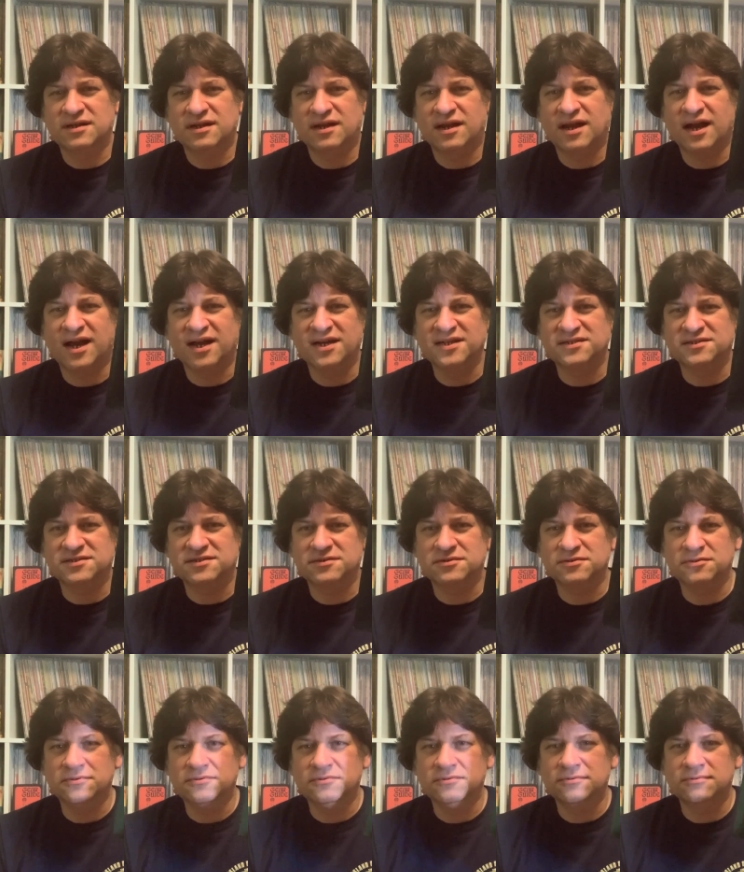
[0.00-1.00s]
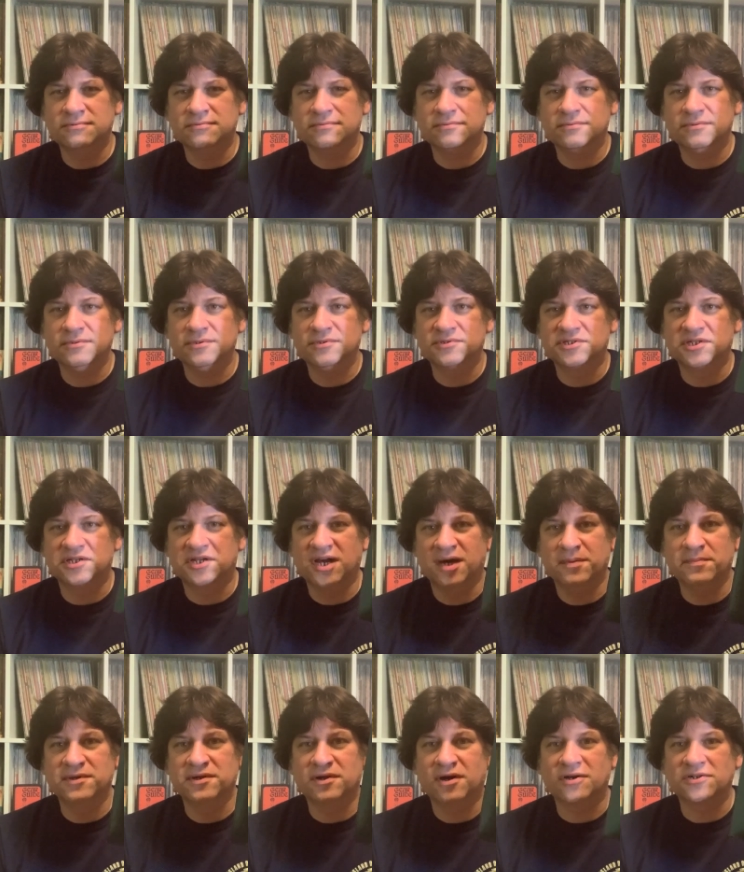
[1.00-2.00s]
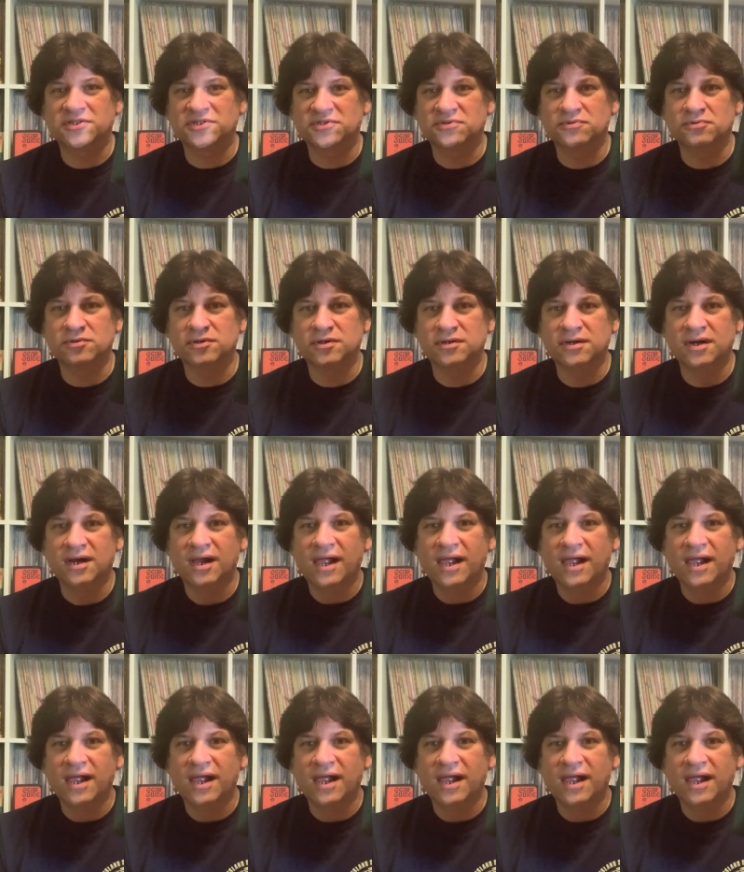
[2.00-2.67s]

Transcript: guys who used to come in our store